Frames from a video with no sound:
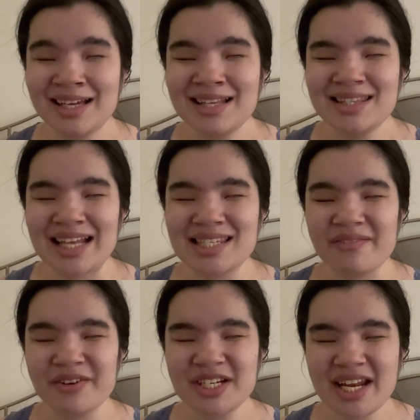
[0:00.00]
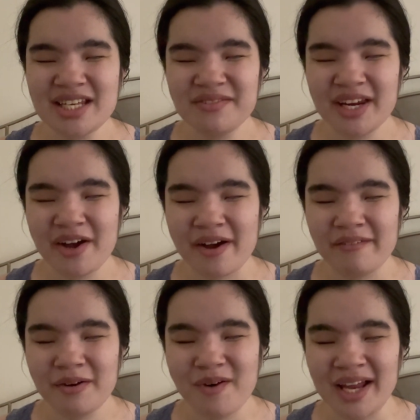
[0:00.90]
That's it for today's video,
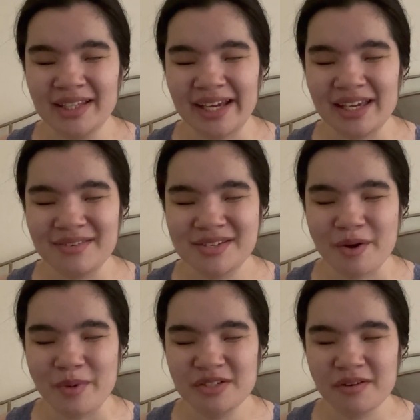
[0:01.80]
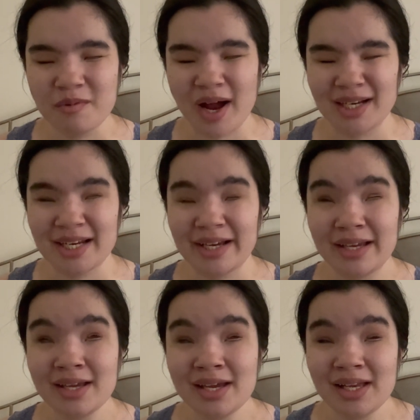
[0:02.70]
everyone. Thank you so much for
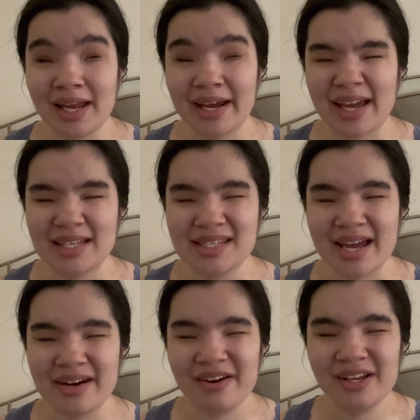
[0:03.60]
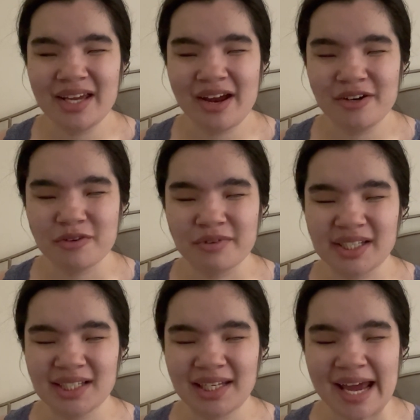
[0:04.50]
watching. Like I said earlier, don't
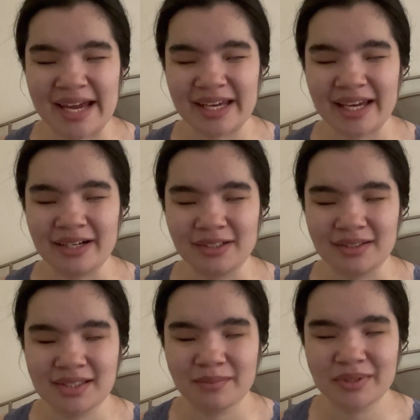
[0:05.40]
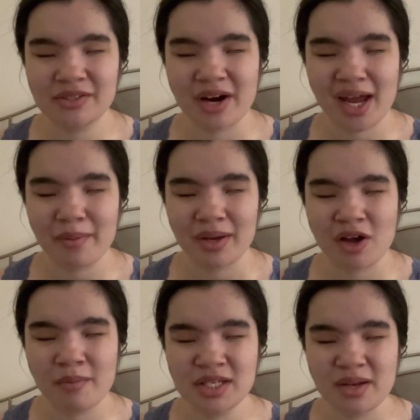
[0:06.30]
forget to like and subscribe and
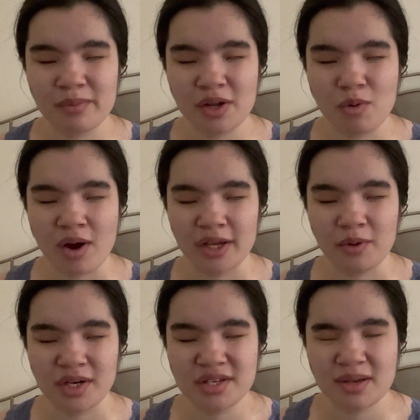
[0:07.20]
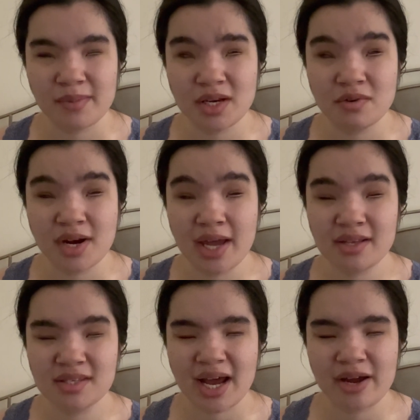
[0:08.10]
comment down below what you want to see me do
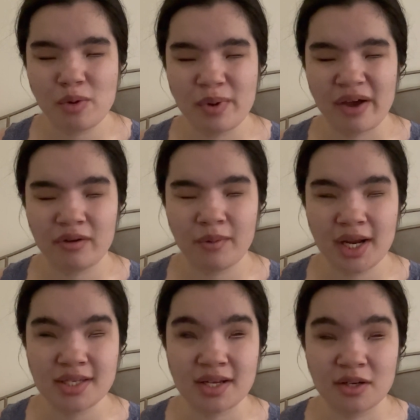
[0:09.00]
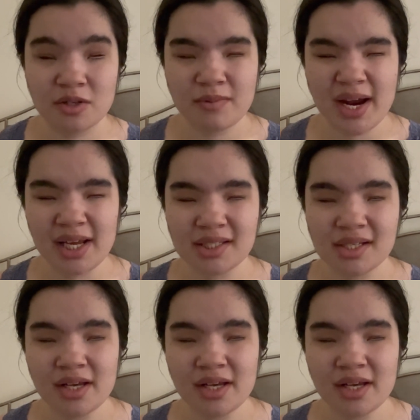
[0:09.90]
next. I hope everyone has a great